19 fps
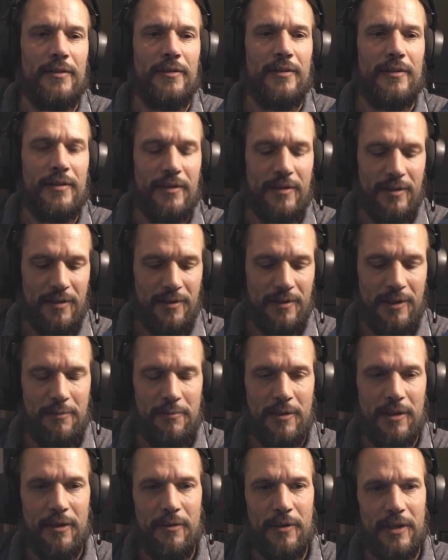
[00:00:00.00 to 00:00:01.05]
I'm
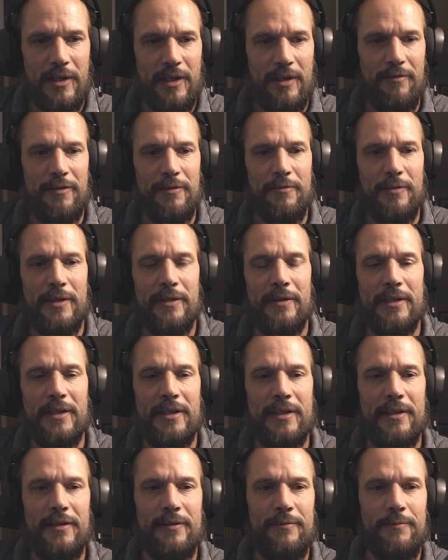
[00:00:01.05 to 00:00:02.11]
going everywhere
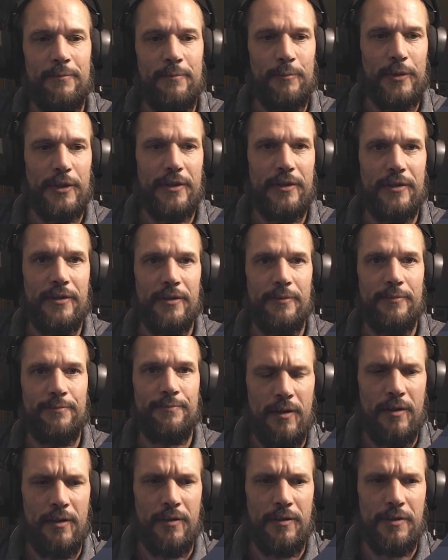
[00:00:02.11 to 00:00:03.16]
again, but
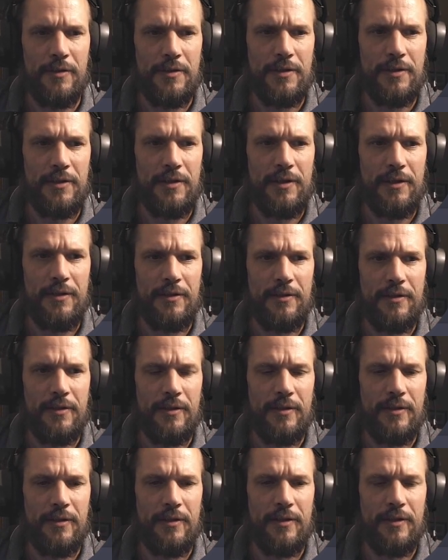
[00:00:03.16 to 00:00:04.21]
does it need
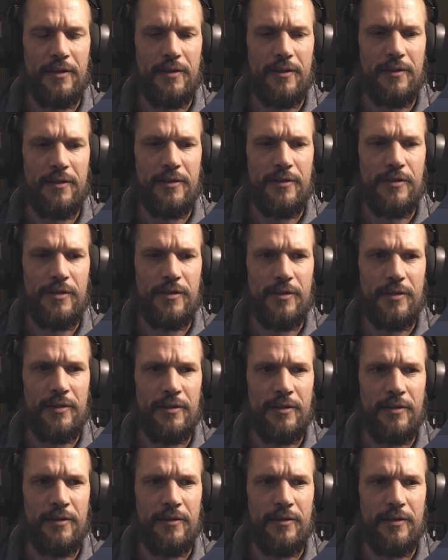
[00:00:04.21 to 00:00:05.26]
integer
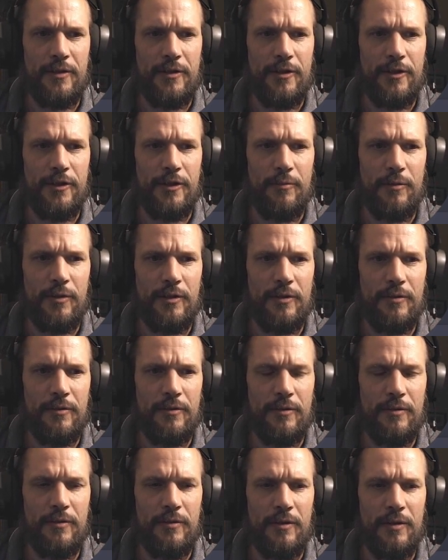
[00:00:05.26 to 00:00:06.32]
W?